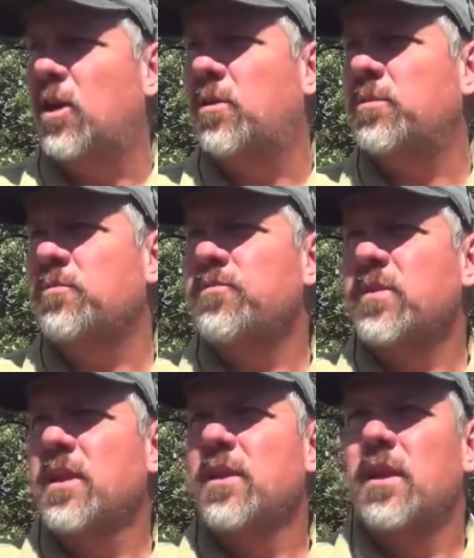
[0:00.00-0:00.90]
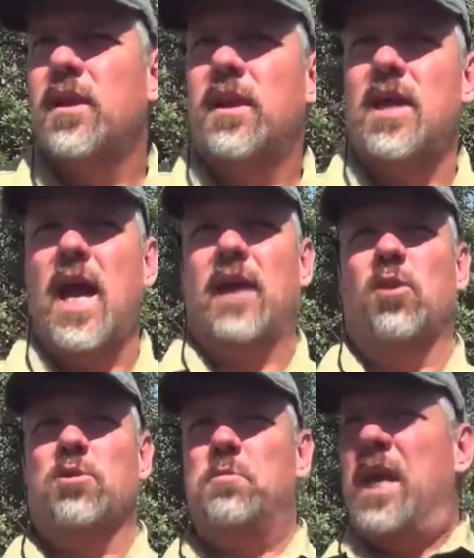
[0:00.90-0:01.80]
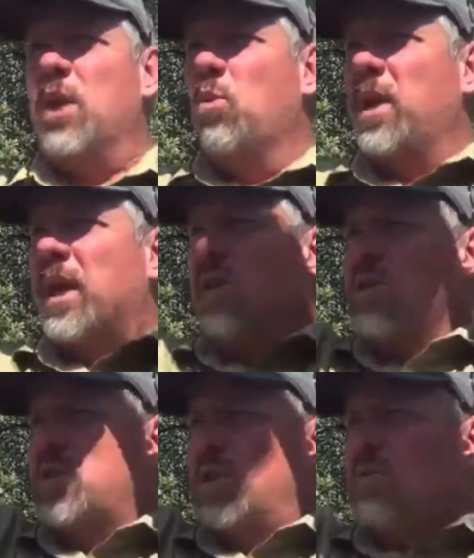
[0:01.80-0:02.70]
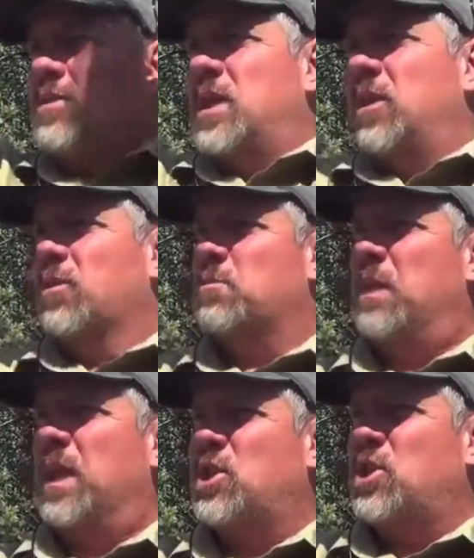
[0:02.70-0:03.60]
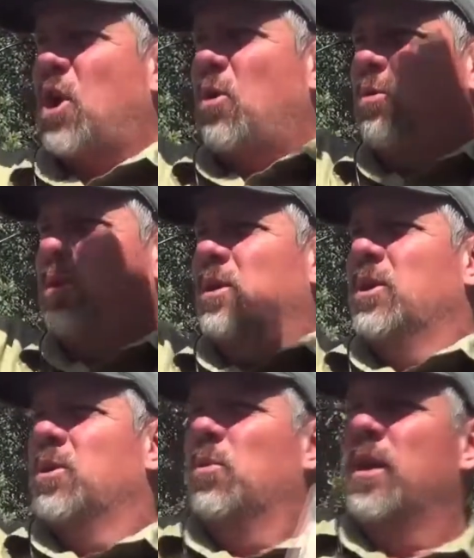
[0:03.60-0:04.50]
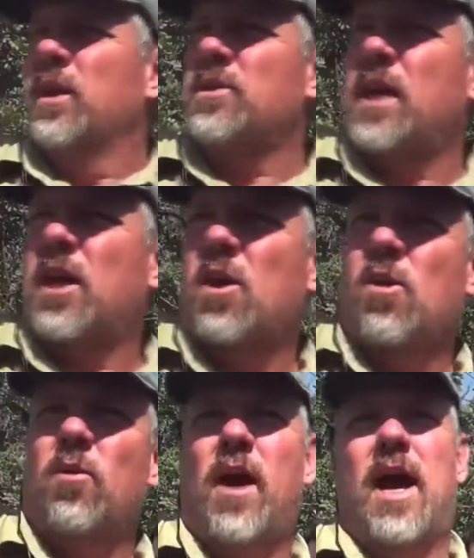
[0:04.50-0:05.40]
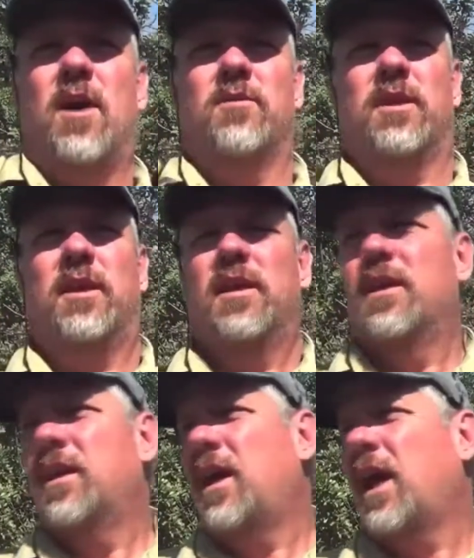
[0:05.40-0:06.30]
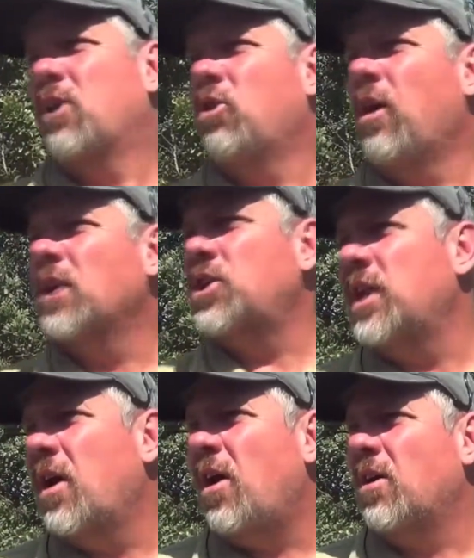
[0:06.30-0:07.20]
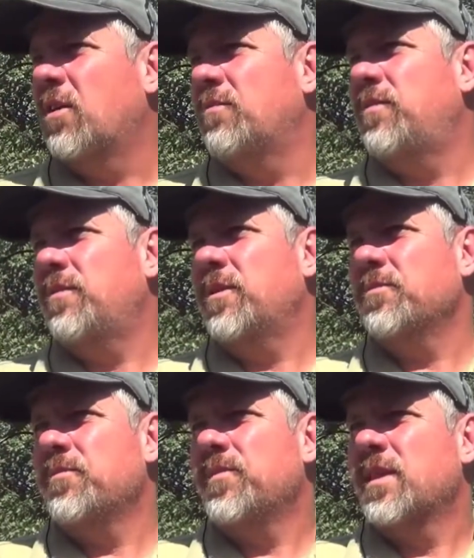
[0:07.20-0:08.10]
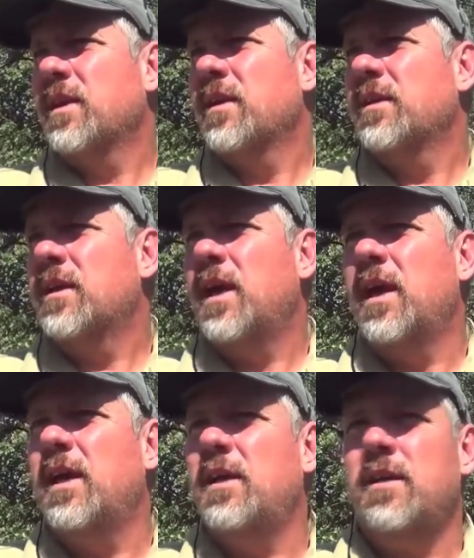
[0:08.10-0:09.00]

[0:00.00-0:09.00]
And they had those big wheels. You've seen those big stone wheels that go around and crush the olive. Okay?